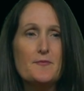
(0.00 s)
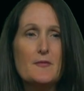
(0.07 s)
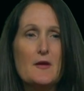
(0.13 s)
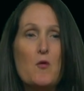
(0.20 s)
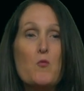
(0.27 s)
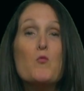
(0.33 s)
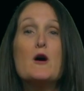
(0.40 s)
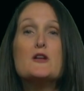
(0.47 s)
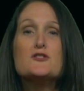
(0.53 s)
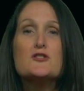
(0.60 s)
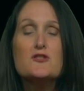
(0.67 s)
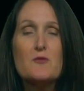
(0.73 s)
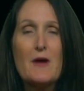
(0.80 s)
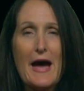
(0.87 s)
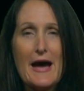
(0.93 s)
what should
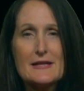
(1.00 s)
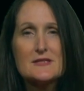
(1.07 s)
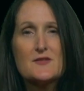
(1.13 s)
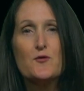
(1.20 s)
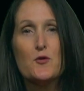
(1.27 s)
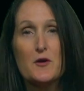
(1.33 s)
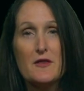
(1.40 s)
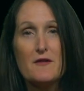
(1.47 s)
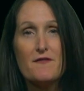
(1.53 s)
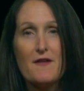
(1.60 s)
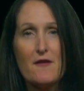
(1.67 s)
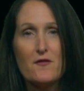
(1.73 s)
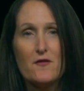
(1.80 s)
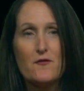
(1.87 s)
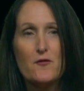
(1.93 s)
you ask for in the
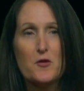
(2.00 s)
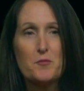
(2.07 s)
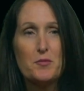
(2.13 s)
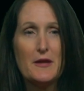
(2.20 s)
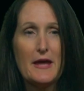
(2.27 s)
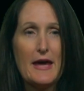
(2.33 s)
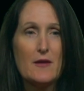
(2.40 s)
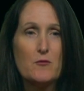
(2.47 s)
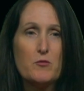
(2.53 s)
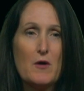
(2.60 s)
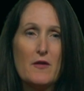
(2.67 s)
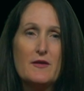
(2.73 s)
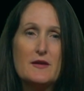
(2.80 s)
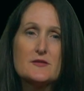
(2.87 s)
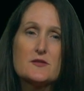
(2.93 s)
504 plan?
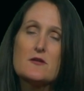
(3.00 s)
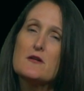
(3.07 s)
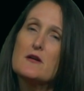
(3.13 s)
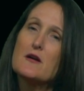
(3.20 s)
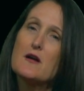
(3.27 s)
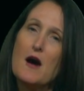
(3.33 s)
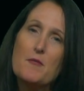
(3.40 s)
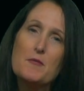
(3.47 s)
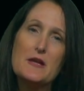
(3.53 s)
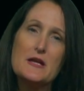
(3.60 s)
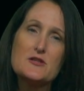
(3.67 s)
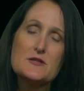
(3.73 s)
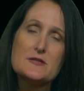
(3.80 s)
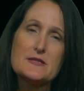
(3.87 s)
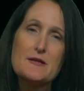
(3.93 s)
Well, these are
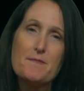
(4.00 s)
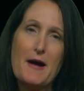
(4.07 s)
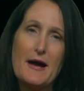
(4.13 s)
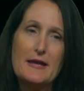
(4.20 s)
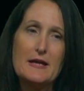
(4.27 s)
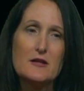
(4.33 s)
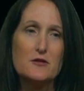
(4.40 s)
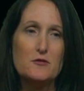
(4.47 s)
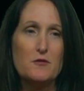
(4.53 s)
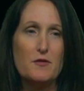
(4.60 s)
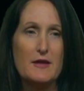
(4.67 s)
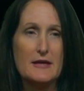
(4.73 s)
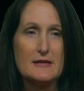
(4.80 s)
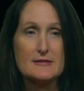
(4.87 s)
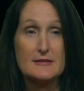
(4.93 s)
accommodations that might include
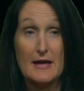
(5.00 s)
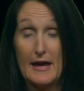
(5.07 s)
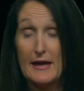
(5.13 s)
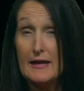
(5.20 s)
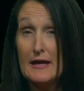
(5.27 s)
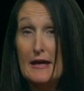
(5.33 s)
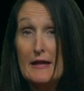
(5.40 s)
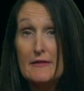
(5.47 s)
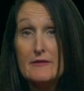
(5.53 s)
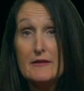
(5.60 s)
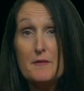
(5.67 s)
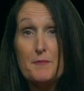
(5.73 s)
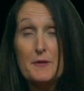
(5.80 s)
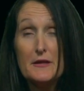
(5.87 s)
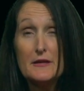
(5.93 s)
things like the
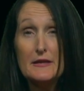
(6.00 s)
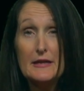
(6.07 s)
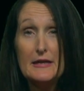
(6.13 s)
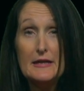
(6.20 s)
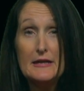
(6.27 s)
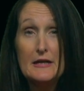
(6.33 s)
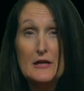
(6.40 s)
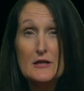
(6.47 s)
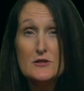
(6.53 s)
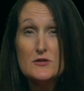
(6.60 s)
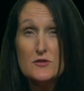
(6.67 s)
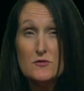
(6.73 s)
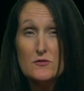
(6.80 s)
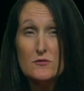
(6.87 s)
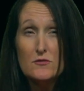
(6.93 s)
ability
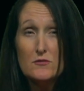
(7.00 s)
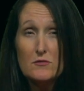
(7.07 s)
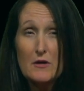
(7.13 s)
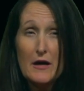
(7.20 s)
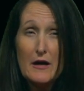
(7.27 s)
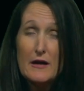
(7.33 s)
to